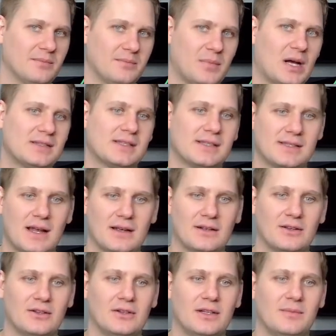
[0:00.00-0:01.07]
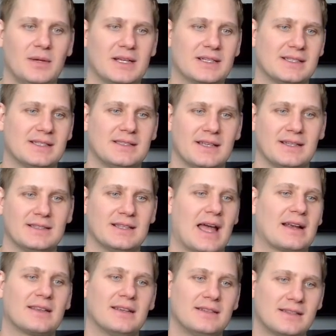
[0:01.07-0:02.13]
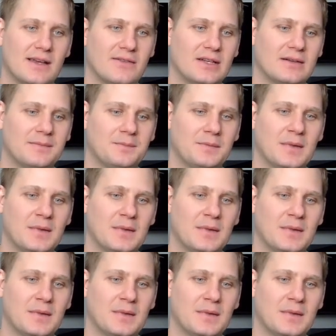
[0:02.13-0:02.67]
Pasta is not included because it's exactly 7.